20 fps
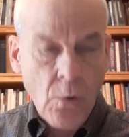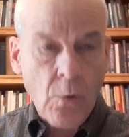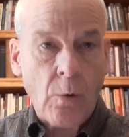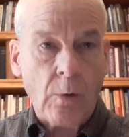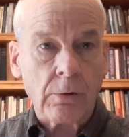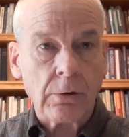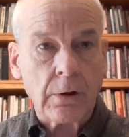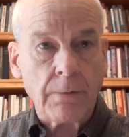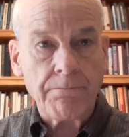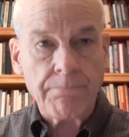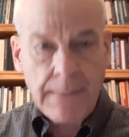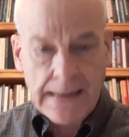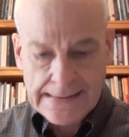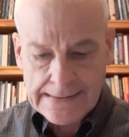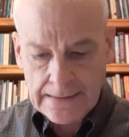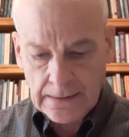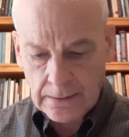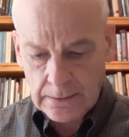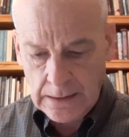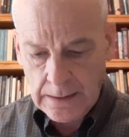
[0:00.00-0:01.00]
or
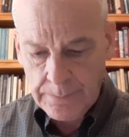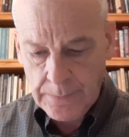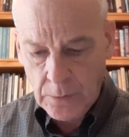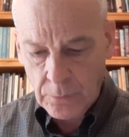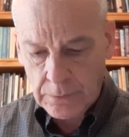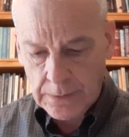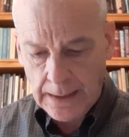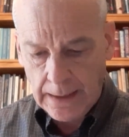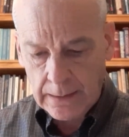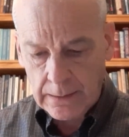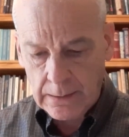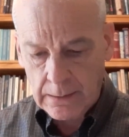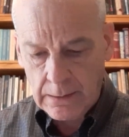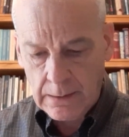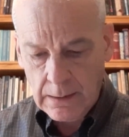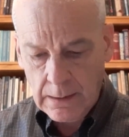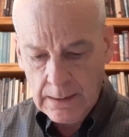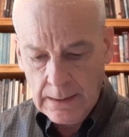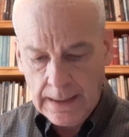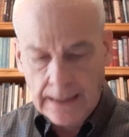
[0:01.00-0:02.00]
domestically mutated
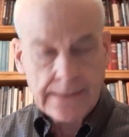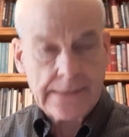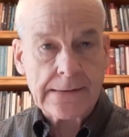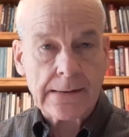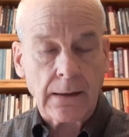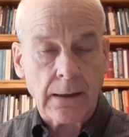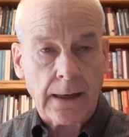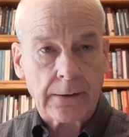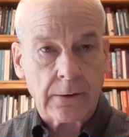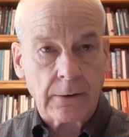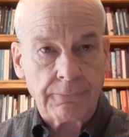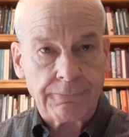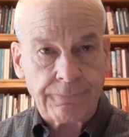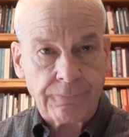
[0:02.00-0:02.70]
and selected